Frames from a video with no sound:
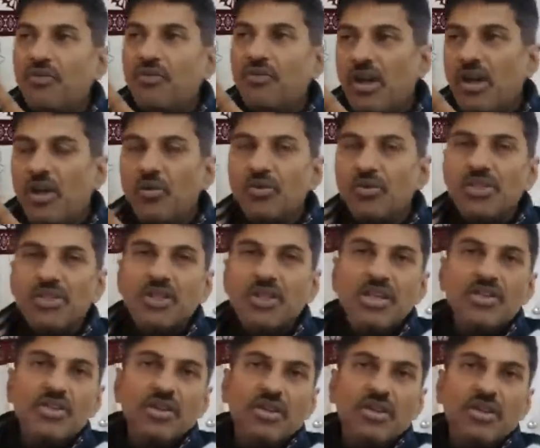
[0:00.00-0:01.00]
move
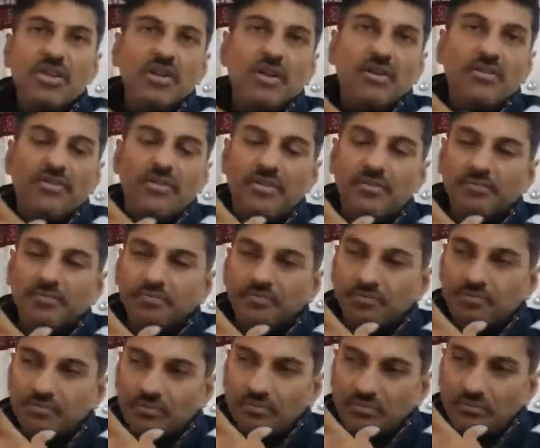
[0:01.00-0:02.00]
house, changing of
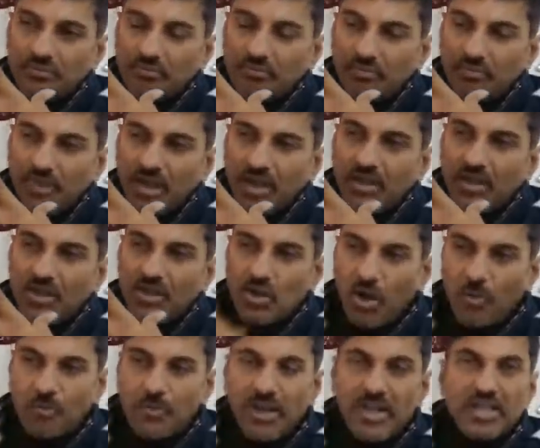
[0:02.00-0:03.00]

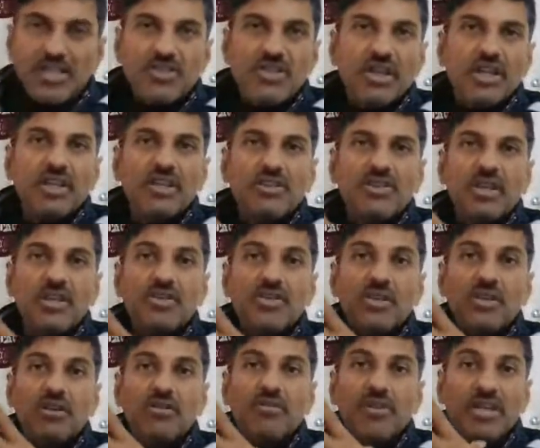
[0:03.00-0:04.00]
the job place,
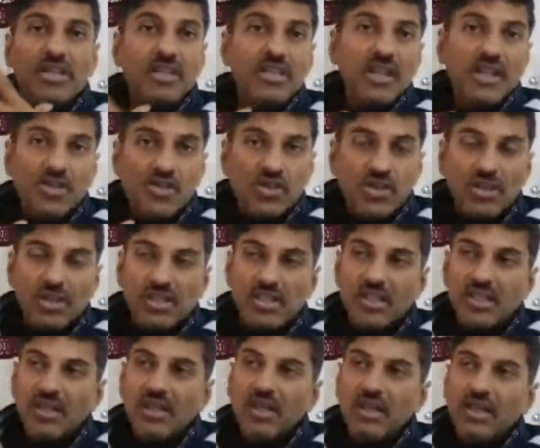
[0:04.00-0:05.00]
changing of
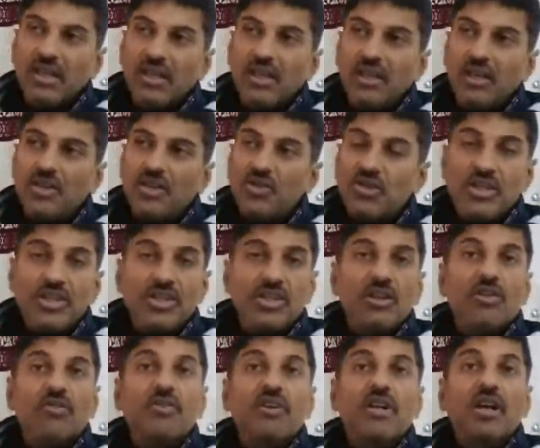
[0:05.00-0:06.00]
residentials,
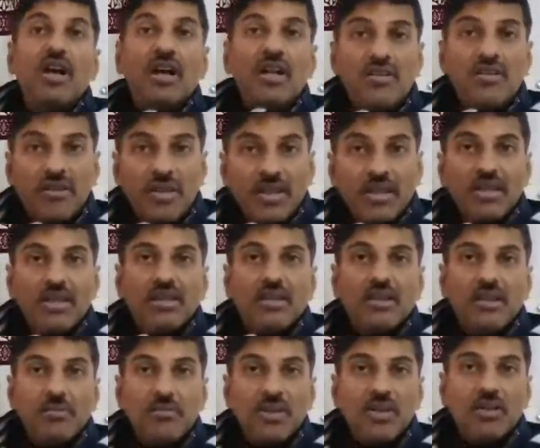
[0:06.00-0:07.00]
changing of country,
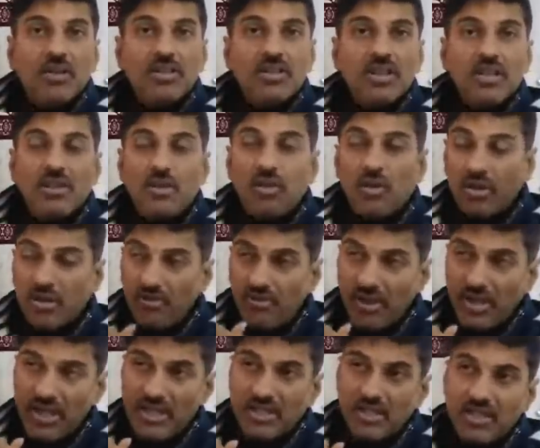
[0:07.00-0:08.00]

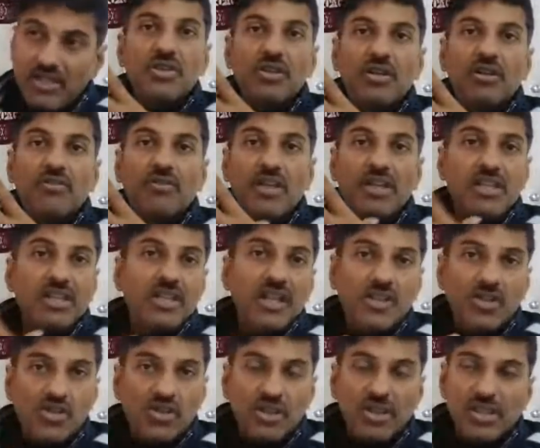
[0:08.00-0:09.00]
because in changing of
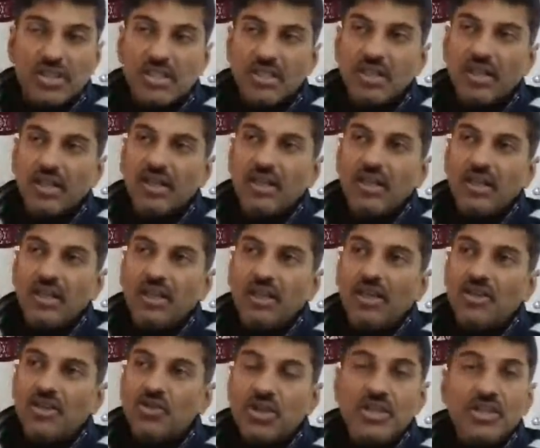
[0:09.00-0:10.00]
residentials,
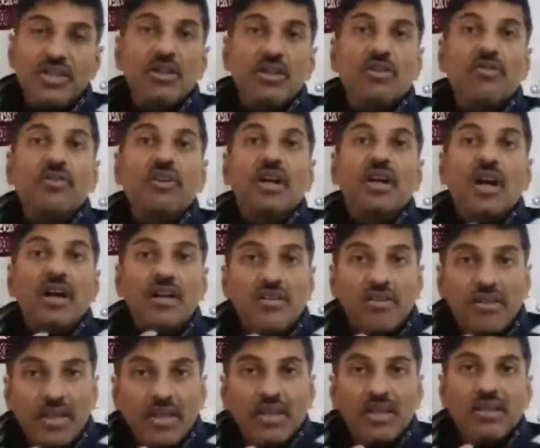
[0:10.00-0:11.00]
changing of
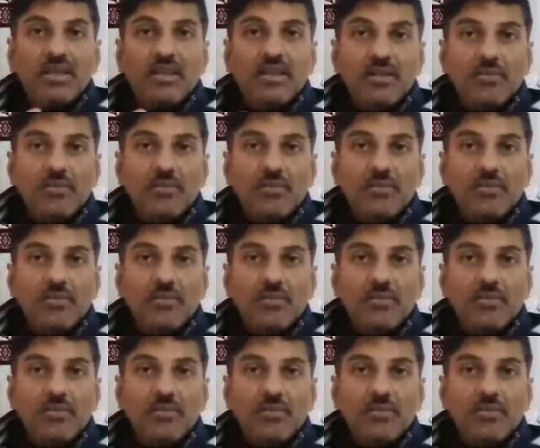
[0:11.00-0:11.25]
country,